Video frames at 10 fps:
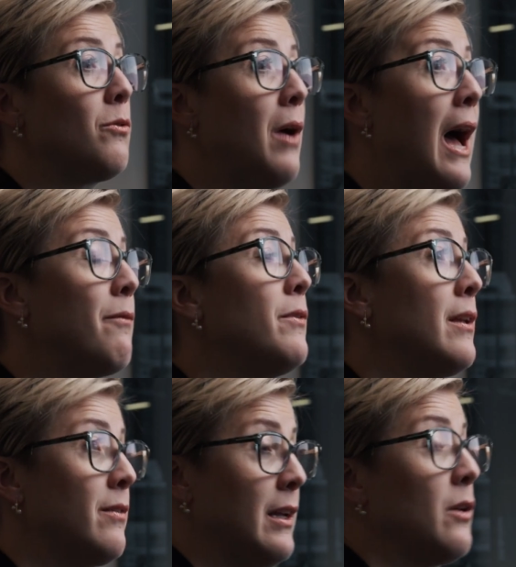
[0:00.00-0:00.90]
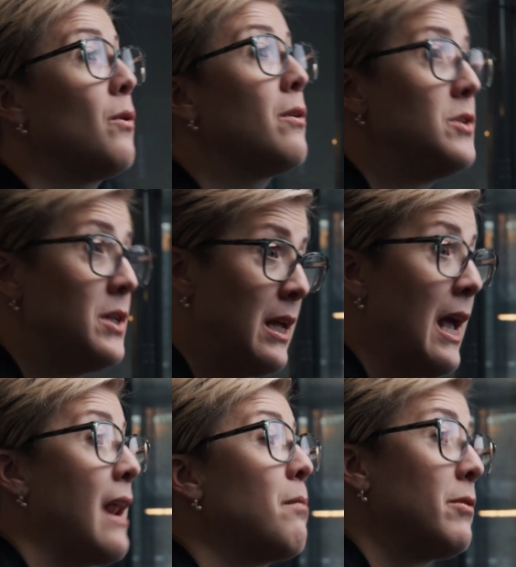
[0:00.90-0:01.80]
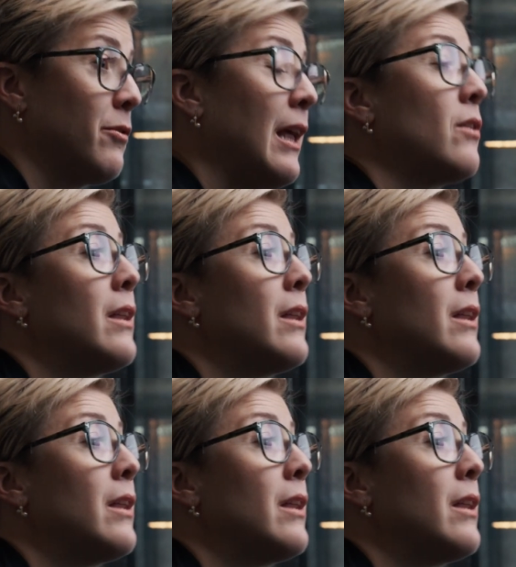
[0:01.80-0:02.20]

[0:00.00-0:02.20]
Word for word: to have the technology help us get